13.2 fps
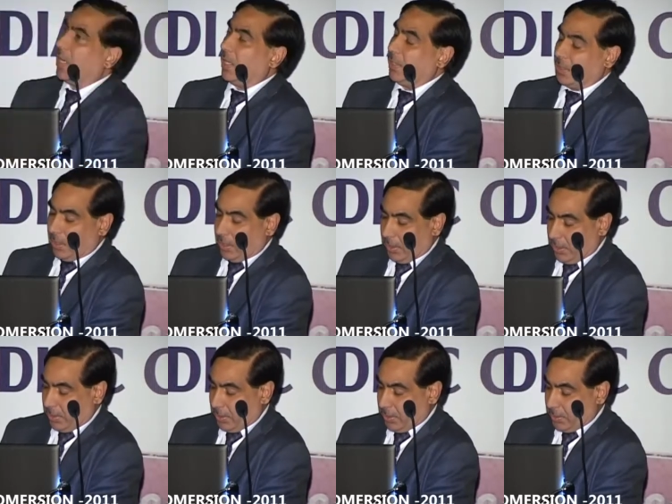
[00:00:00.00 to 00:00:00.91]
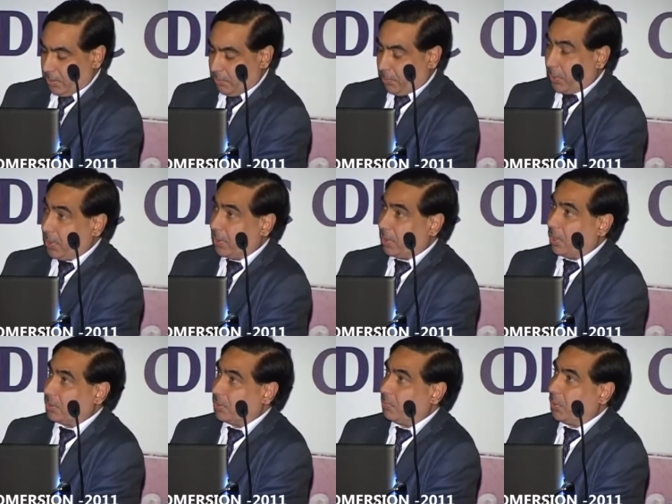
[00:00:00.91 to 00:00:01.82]
and it is an important
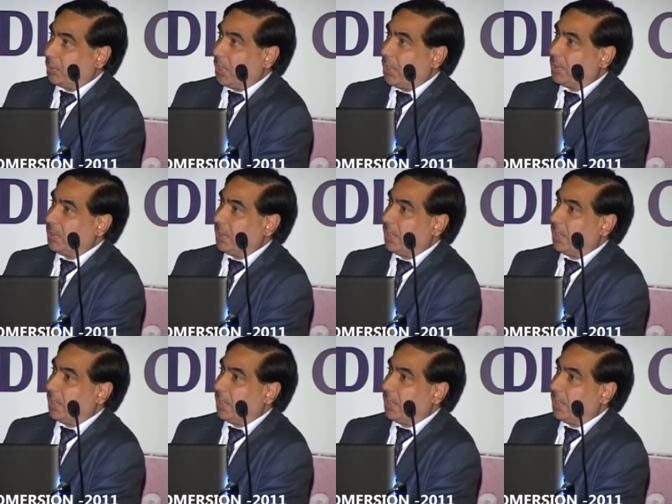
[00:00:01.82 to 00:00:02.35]
cause of mortality.